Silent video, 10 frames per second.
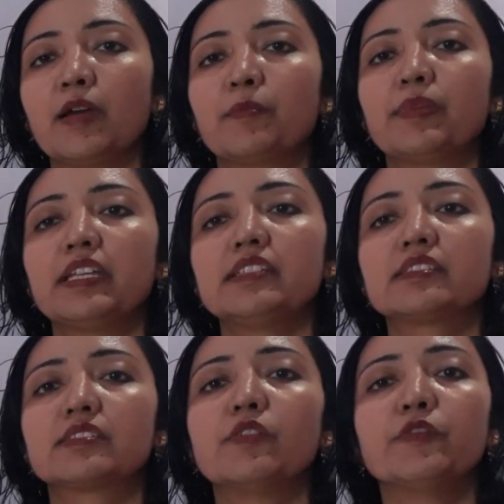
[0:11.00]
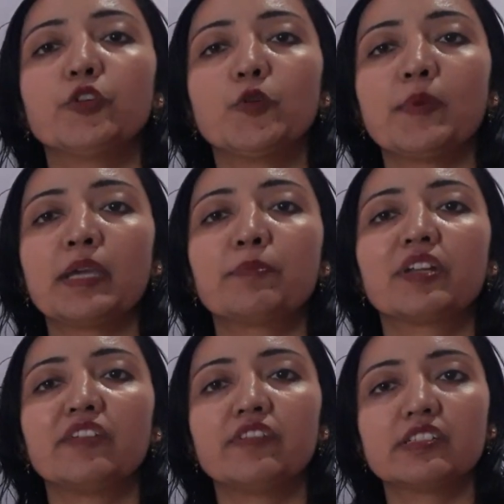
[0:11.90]
Please view my
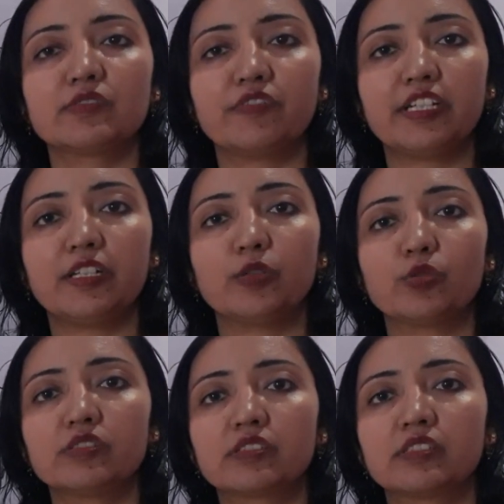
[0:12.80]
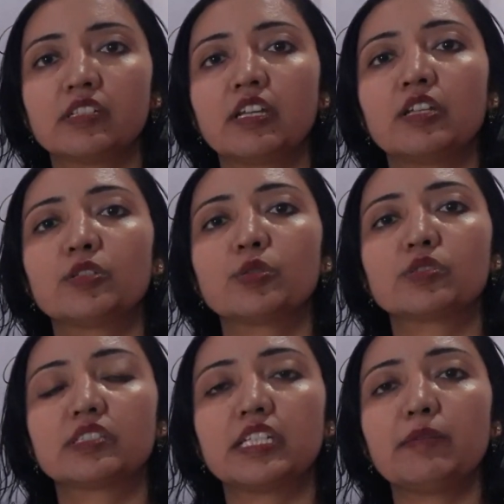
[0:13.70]
previous videos to
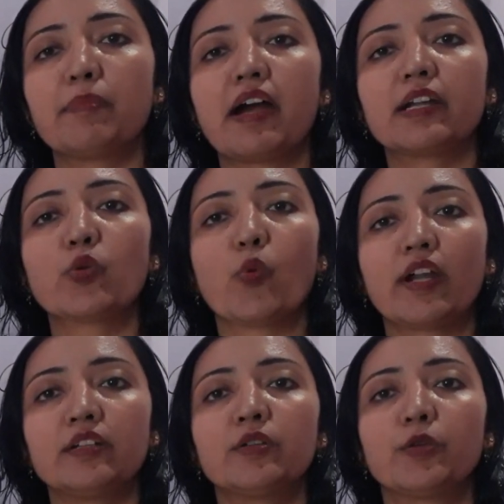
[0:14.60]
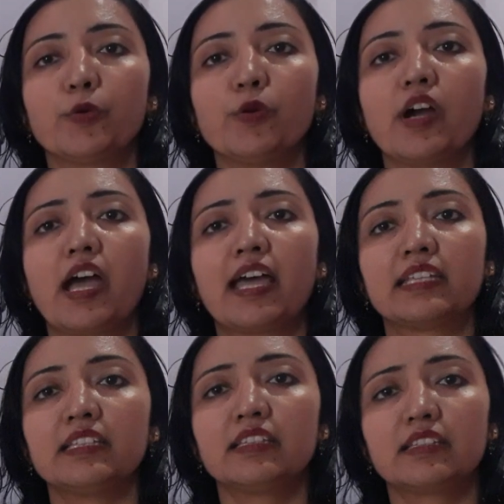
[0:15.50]
see part 1, 2
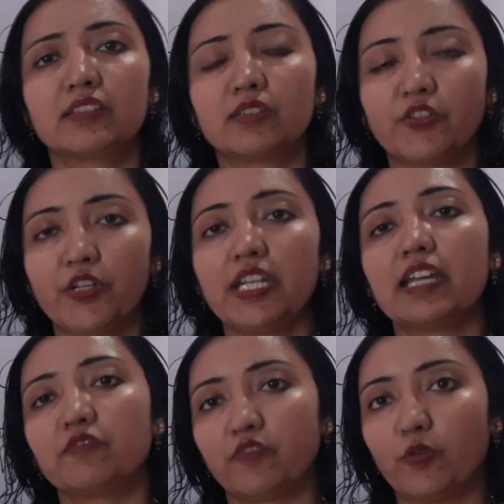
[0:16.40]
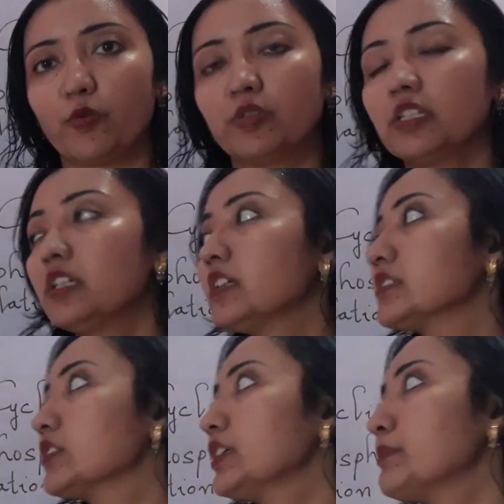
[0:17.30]
and 3 and 4.
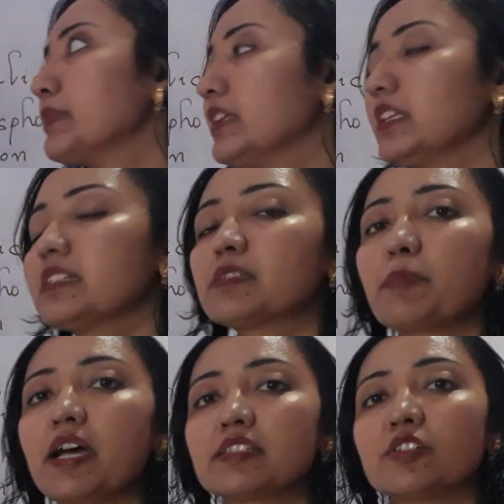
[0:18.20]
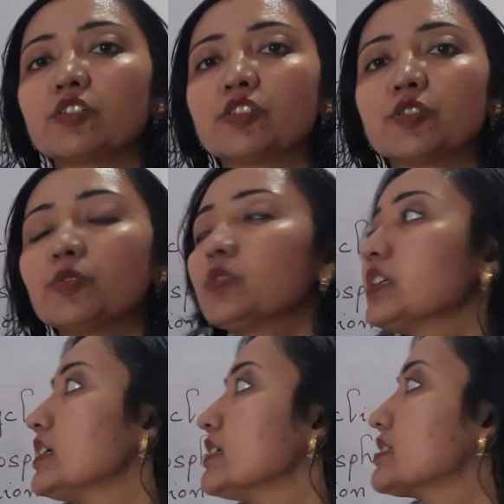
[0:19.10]
So let's pass on to
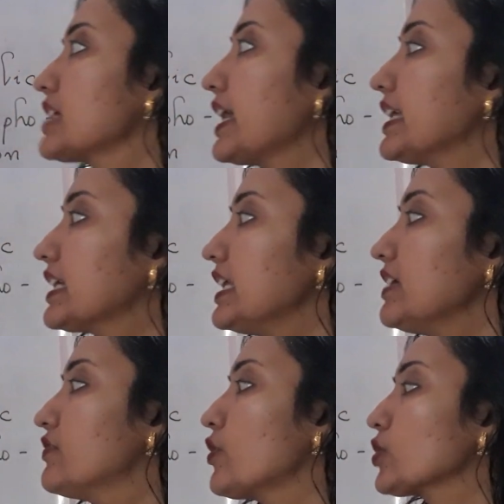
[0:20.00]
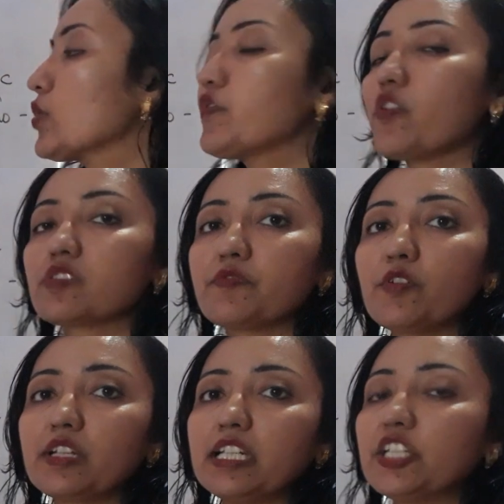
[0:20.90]
cyclic
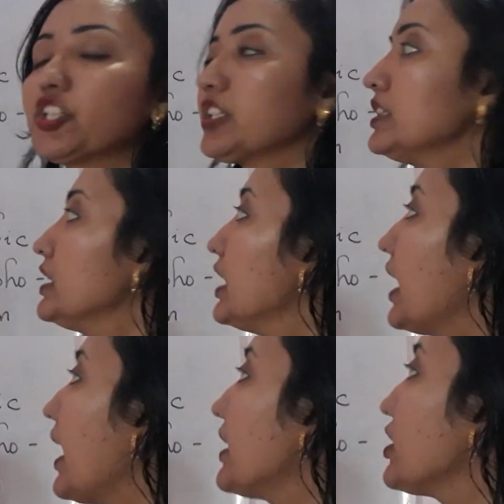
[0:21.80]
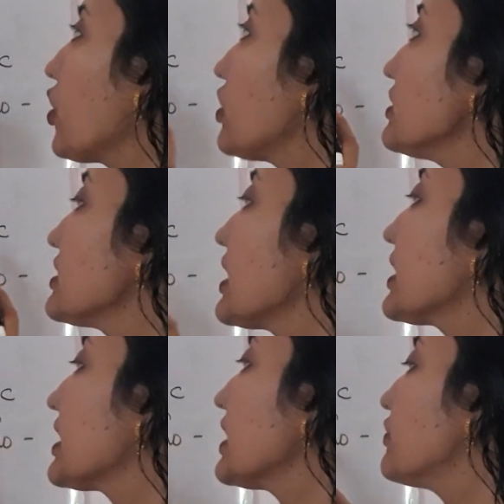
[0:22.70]
photophosphorylation and
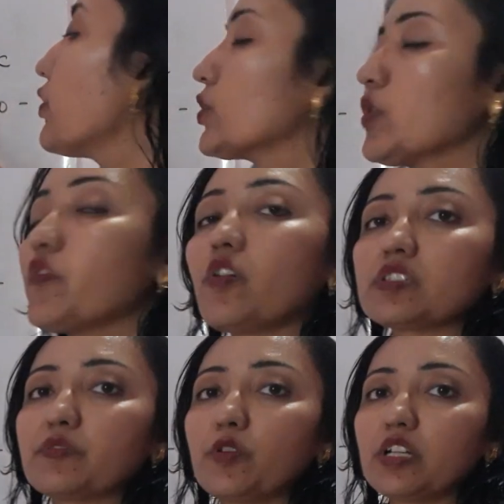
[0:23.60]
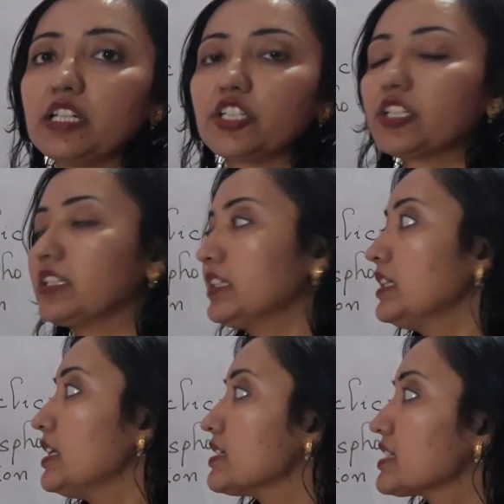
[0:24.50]
non-cyclic photophosphorylation.
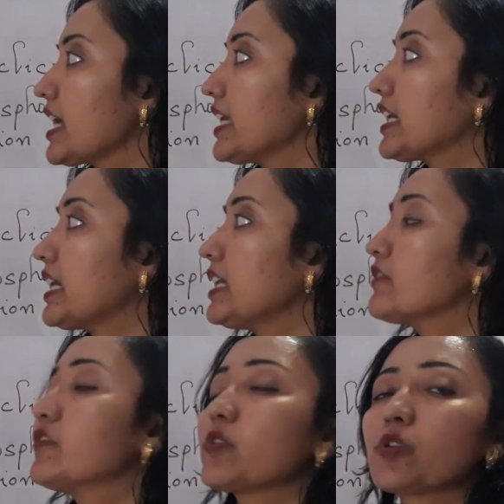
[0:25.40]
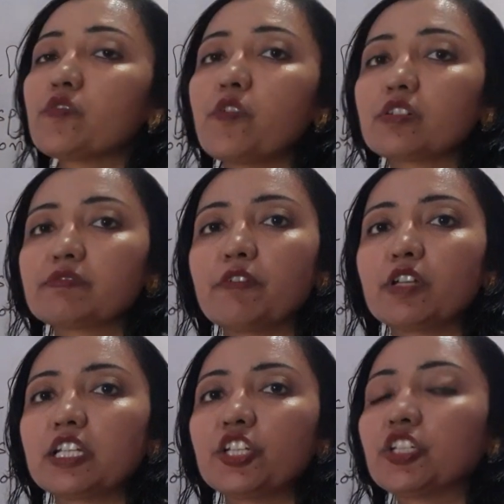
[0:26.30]
Cyclic
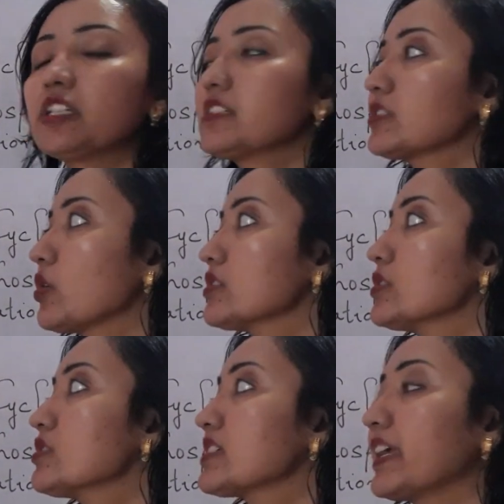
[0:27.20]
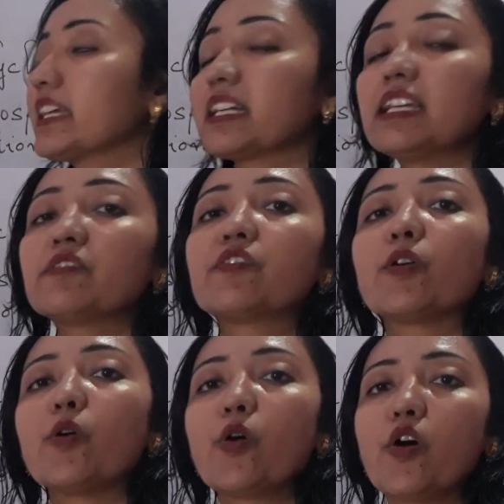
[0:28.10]
photophosphorylation is also cyclic
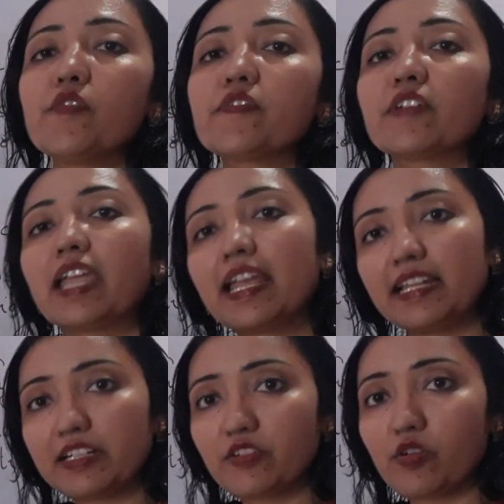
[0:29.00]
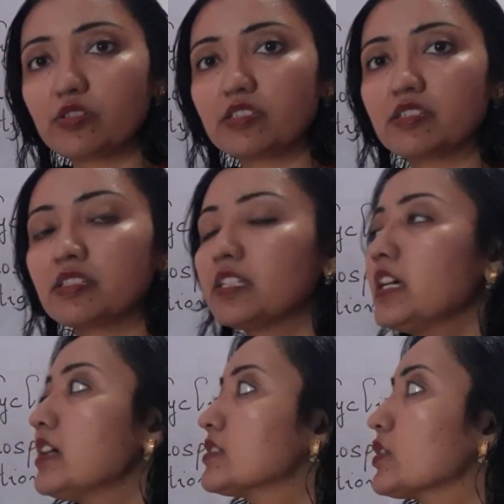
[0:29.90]
flow of electrons.
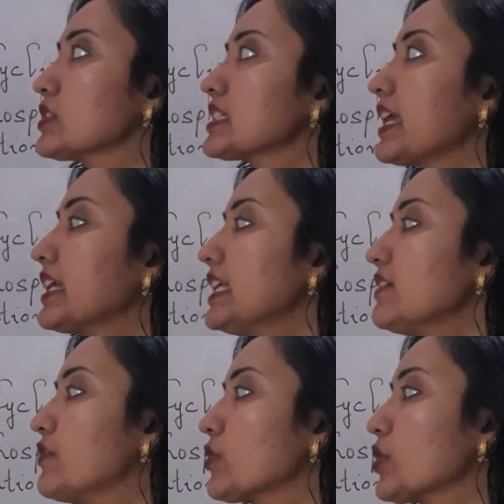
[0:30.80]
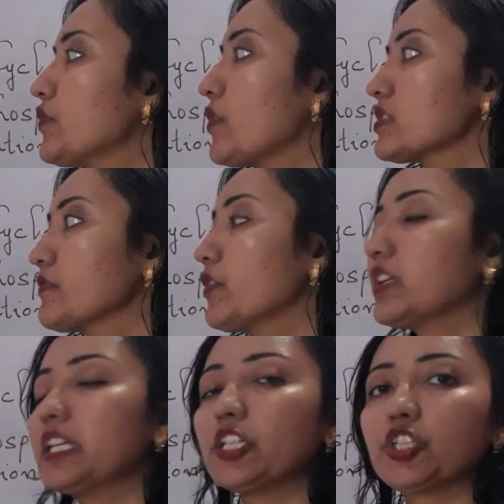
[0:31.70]
So cyclic
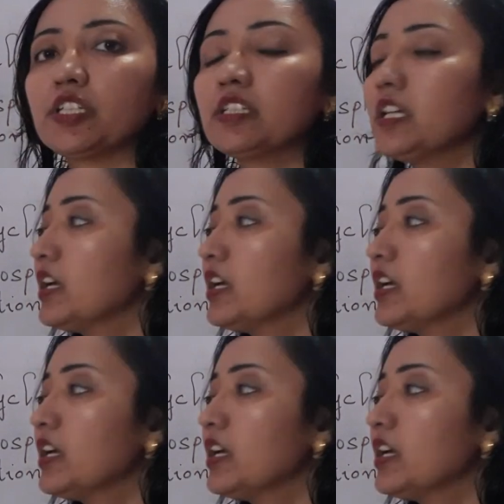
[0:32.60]
photophosphorylation